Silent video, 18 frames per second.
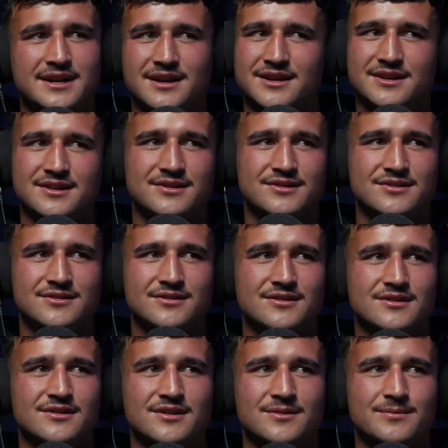like
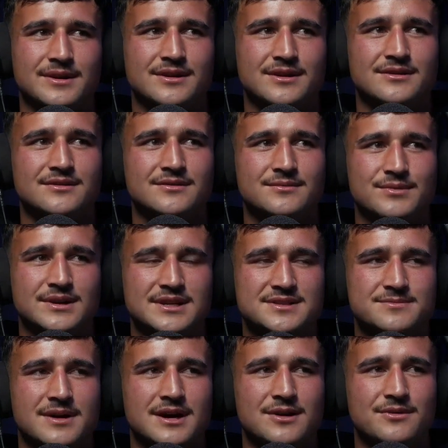you've got to be pretty
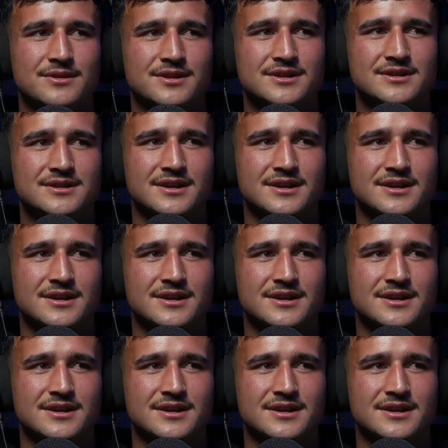smart with it,